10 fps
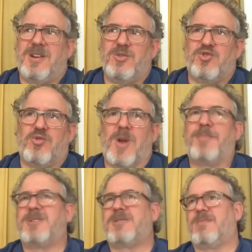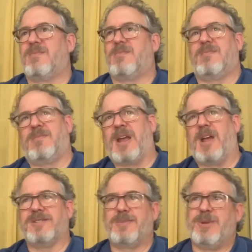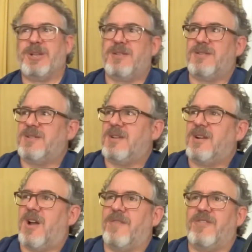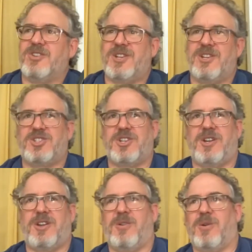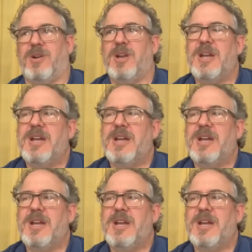dropped my husband in conversation or